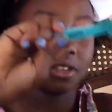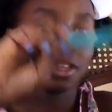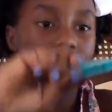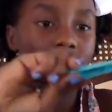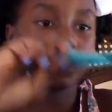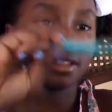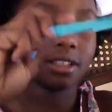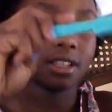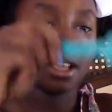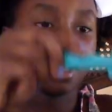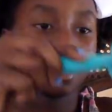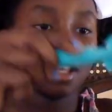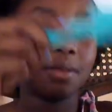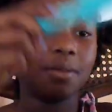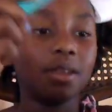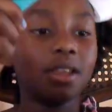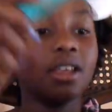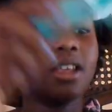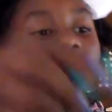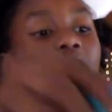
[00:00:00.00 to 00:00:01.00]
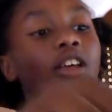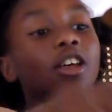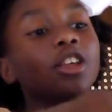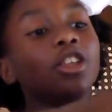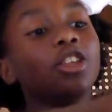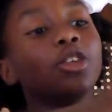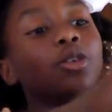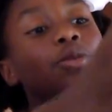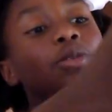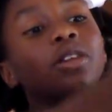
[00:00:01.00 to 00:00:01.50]
Yay,
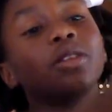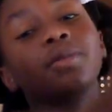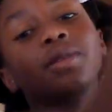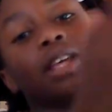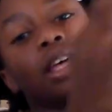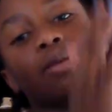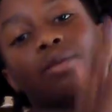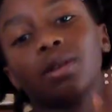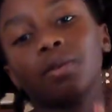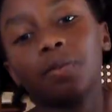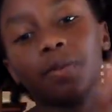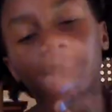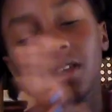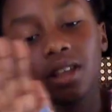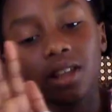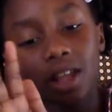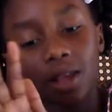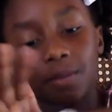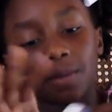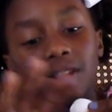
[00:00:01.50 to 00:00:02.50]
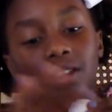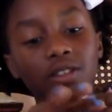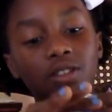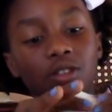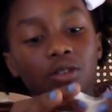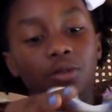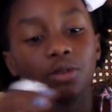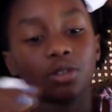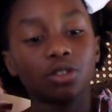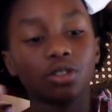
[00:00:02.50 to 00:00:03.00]
slime! You wouldn't be able to pick it out because
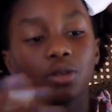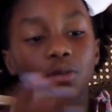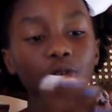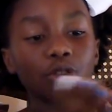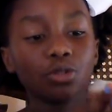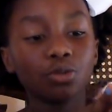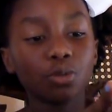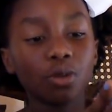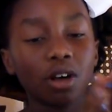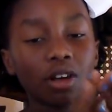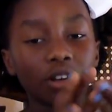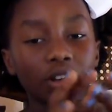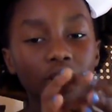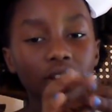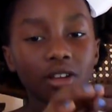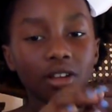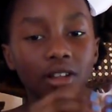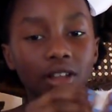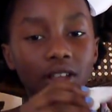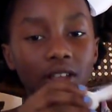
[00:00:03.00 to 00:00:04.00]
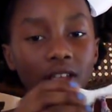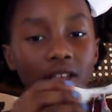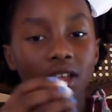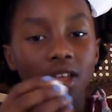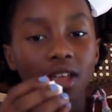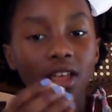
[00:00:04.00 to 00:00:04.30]
there'll be so much water on it,